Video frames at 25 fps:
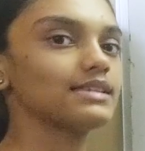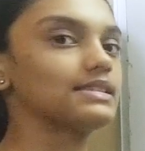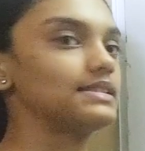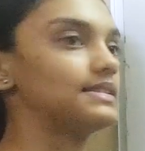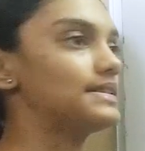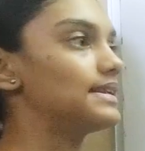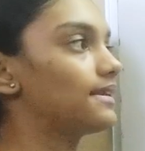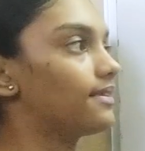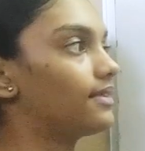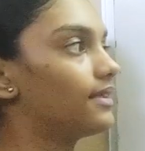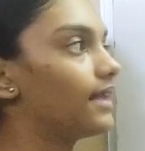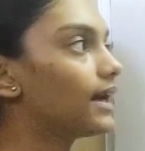
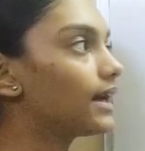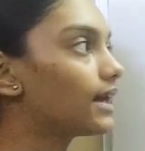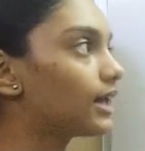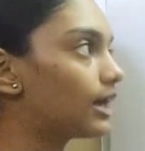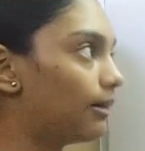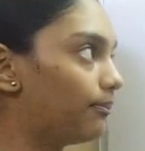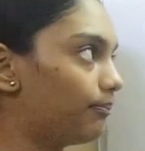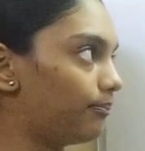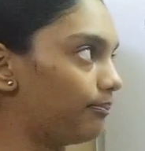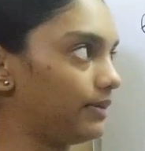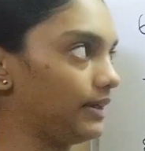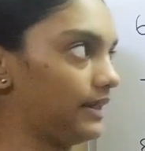did they
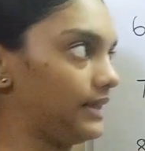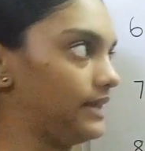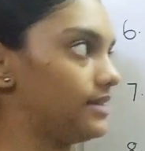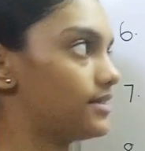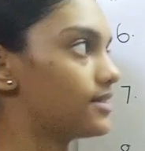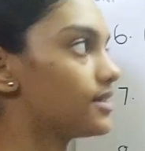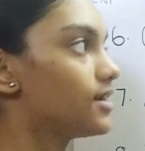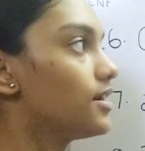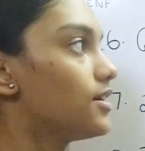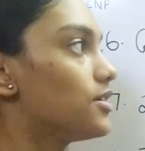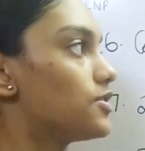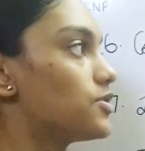complete?
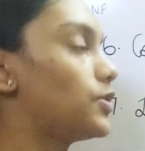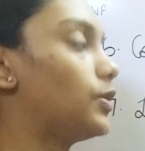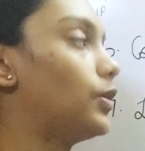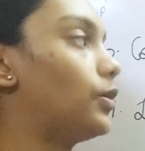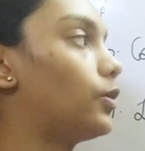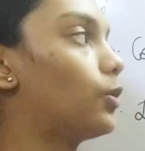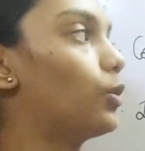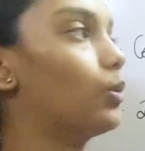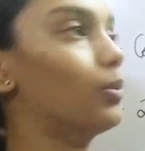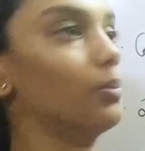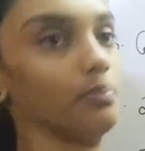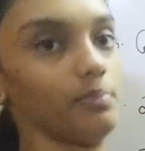So
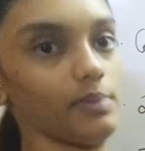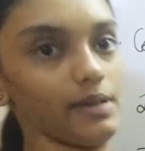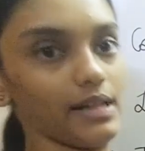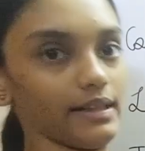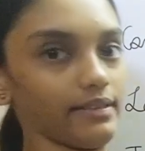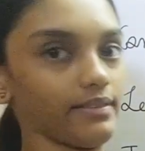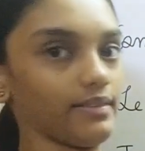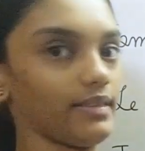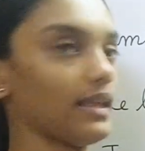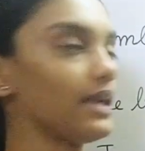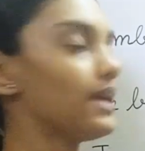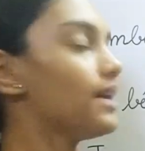
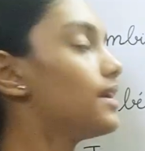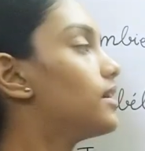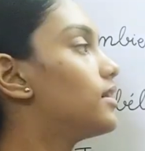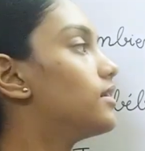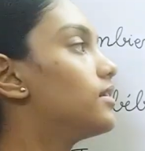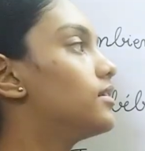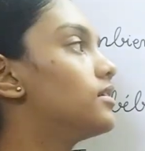compléter,